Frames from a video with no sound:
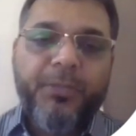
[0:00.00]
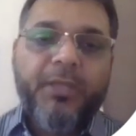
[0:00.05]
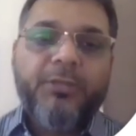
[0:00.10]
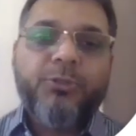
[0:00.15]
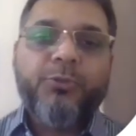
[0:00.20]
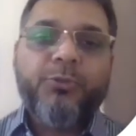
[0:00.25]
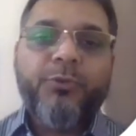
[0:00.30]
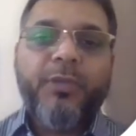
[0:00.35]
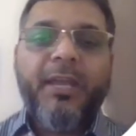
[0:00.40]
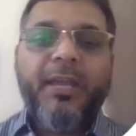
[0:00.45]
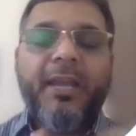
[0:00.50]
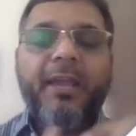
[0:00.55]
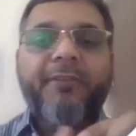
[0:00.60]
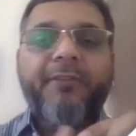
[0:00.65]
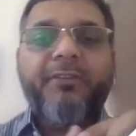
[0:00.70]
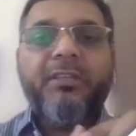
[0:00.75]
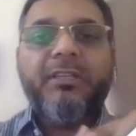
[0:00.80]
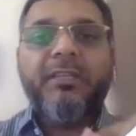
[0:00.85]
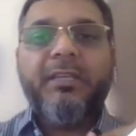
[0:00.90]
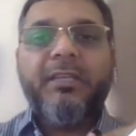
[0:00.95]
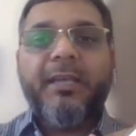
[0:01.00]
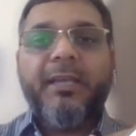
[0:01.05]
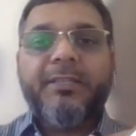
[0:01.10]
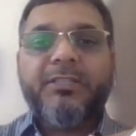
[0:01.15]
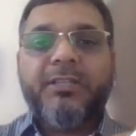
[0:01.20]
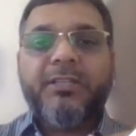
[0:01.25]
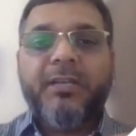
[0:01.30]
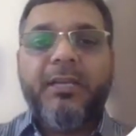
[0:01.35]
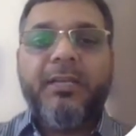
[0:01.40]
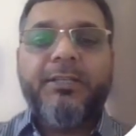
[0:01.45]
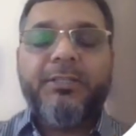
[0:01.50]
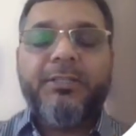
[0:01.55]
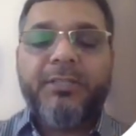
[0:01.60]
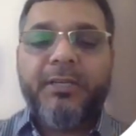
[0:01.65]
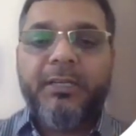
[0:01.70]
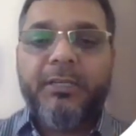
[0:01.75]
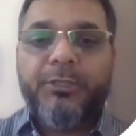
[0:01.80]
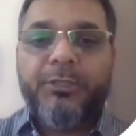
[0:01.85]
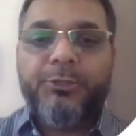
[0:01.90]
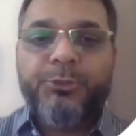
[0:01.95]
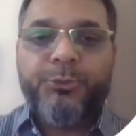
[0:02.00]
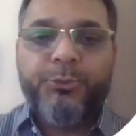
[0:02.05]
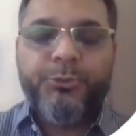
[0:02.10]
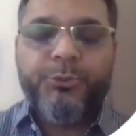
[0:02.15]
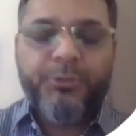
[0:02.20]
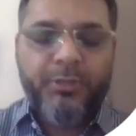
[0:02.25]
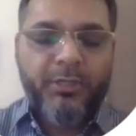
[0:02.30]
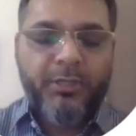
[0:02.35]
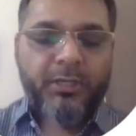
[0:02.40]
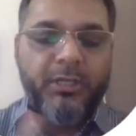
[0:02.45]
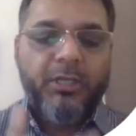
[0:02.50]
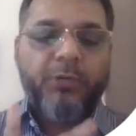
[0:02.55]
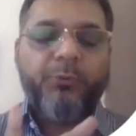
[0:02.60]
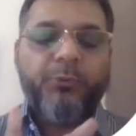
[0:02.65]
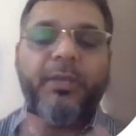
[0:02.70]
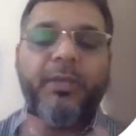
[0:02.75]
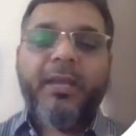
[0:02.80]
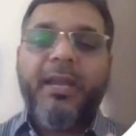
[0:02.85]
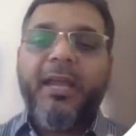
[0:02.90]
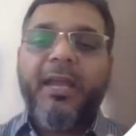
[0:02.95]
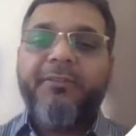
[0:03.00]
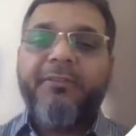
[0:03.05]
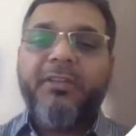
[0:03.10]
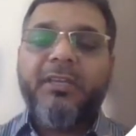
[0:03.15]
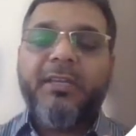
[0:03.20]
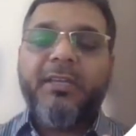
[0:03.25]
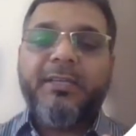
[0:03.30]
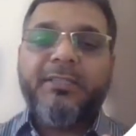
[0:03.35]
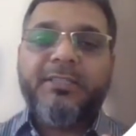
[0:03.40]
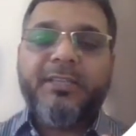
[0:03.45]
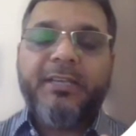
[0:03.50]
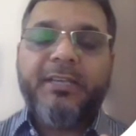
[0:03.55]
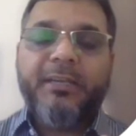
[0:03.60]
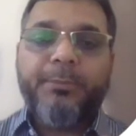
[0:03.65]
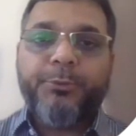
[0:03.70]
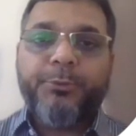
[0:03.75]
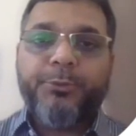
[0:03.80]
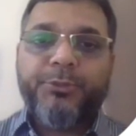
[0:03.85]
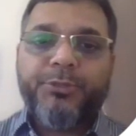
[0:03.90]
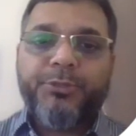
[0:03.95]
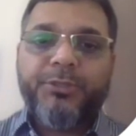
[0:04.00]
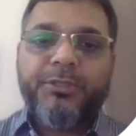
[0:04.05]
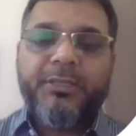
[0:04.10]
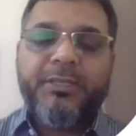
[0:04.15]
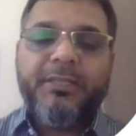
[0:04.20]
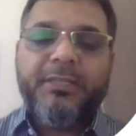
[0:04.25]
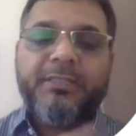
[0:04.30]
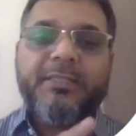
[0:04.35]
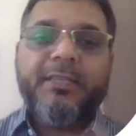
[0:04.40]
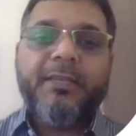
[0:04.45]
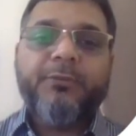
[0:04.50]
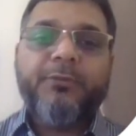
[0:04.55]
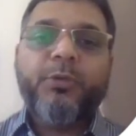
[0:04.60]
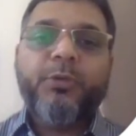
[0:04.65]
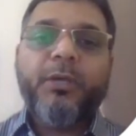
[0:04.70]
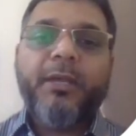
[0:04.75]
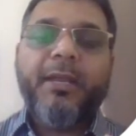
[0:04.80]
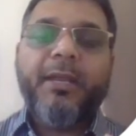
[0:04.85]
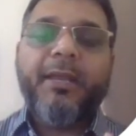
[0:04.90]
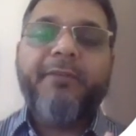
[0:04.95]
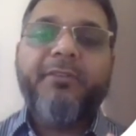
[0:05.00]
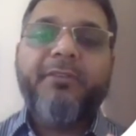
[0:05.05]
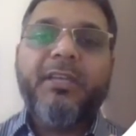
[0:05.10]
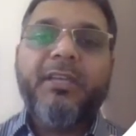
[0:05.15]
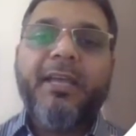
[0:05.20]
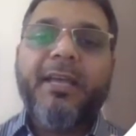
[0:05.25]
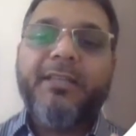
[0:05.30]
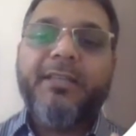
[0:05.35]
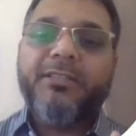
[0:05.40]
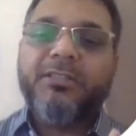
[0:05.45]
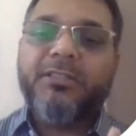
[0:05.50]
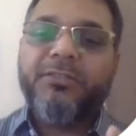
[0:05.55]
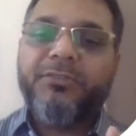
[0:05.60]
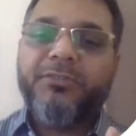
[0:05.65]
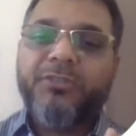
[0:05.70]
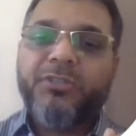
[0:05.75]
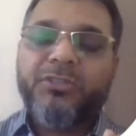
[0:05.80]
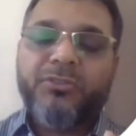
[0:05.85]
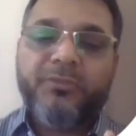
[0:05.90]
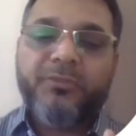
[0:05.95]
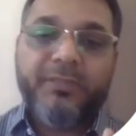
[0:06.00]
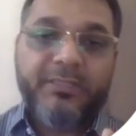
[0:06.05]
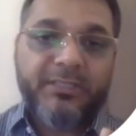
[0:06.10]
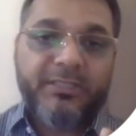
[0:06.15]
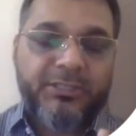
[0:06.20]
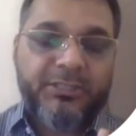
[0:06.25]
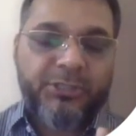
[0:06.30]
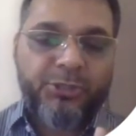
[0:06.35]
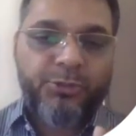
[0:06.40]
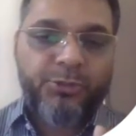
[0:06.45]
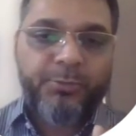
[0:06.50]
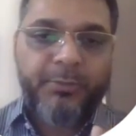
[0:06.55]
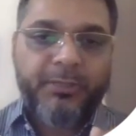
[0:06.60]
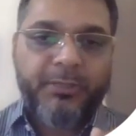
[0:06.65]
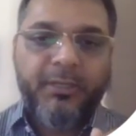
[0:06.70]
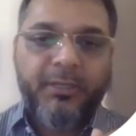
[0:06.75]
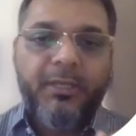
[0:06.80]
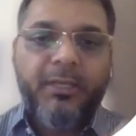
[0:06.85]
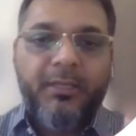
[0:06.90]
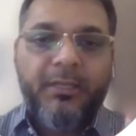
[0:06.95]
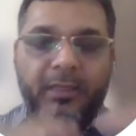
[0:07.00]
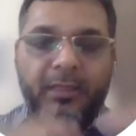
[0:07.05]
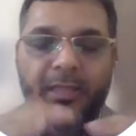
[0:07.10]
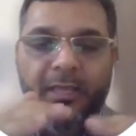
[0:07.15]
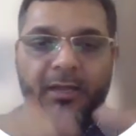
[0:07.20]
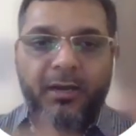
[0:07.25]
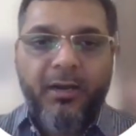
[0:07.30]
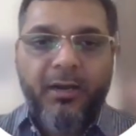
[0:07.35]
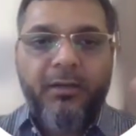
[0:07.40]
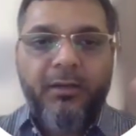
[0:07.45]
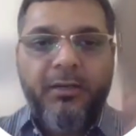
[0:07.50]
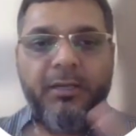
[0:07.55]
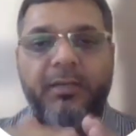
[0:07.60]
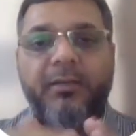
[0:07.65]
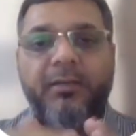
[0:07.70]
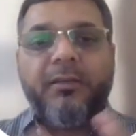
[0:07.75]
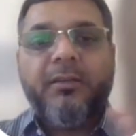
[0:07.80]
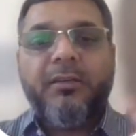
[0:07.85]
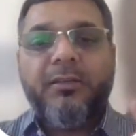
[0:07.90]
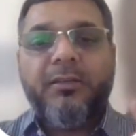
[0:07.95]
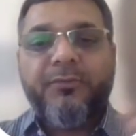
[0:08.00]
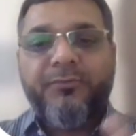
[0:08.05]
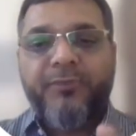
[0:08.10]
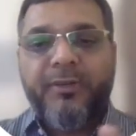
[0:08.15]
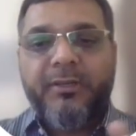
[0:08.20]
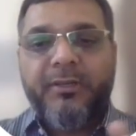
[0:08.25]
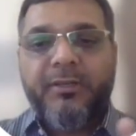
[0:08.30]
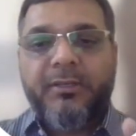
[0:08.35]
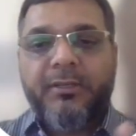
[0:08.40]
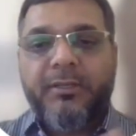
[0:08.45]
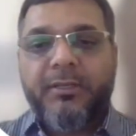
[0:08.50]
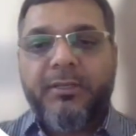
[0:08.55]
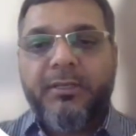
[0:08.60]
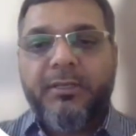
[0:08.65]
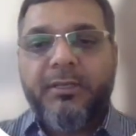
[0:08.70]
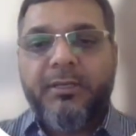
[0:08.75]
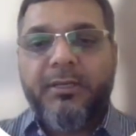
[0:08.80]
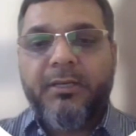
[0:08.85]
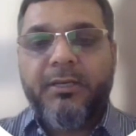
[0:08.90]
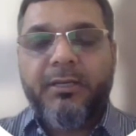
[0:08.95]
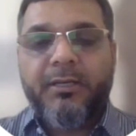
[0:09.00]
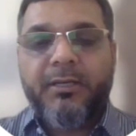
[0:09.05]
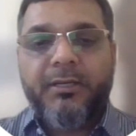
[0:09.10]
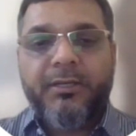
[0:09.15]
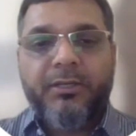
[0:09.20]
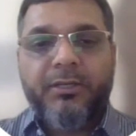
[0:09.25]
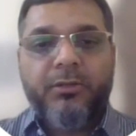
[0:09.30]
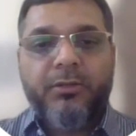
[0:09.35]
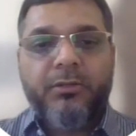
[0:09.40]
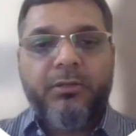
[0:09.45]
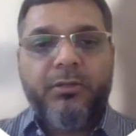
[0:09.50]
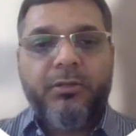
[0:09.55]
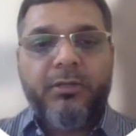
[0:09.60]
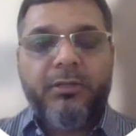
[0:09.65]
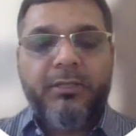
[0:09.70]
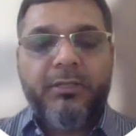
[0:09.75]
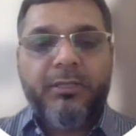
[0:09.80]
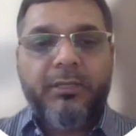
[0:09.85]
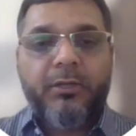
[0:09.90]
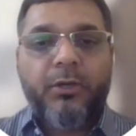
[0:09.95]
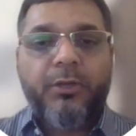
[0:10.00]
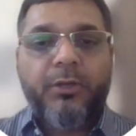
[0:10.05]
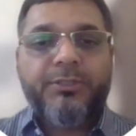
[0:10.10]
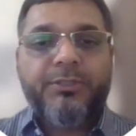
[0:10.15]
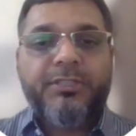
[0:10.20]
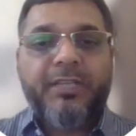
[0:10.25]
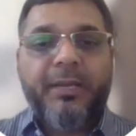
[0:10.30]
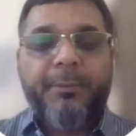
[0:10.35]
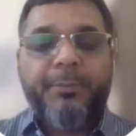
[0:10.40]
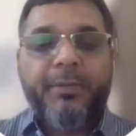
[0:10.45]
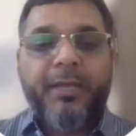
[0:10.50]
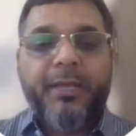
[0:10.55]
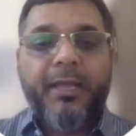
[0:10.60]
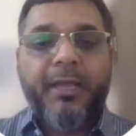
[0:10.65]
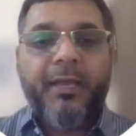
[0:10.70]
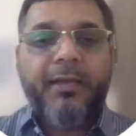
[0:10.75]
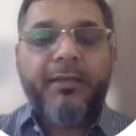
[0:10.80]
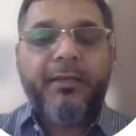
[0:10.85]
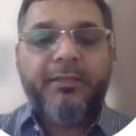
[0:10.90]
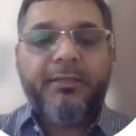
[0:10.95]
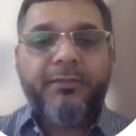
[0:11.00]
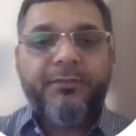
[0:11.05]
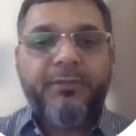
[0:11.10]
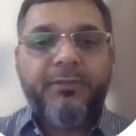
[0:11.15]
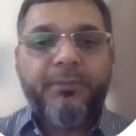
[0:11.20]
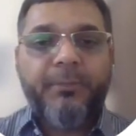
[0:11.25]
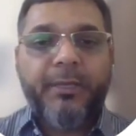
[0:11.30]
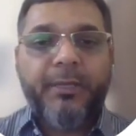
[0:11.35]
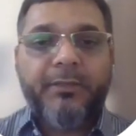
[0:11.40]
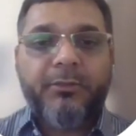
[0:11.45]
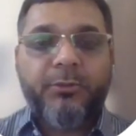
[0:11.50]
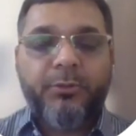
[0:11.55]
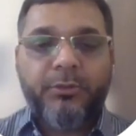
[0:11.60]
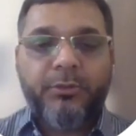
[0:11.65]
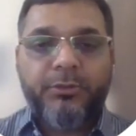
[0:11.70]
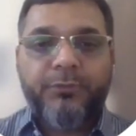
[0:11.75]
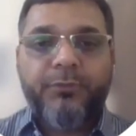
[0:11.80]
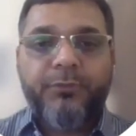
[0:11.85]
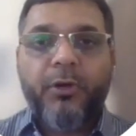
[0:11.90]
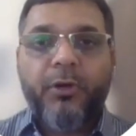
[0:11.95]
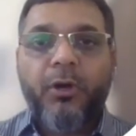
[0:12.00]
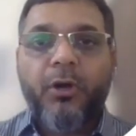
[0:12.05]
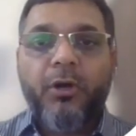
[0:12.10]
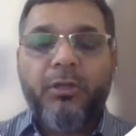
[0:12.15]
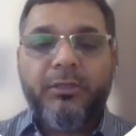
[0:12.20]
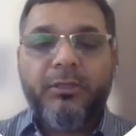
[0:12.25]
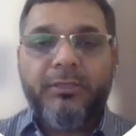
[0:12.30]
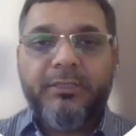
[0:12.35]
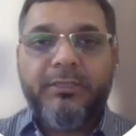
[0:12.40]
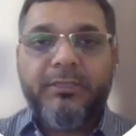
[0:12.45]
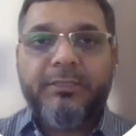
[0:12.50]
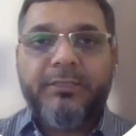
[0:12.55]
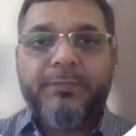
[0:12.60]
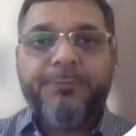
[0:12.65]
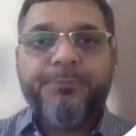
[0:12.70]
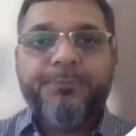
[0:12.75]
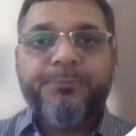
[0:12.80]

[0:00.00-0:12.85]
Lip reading: So we are having the external internal issues, we are having risk and opportunities, and we are having a hazard identification risk assessment. There are different the concept and different methodology for all these.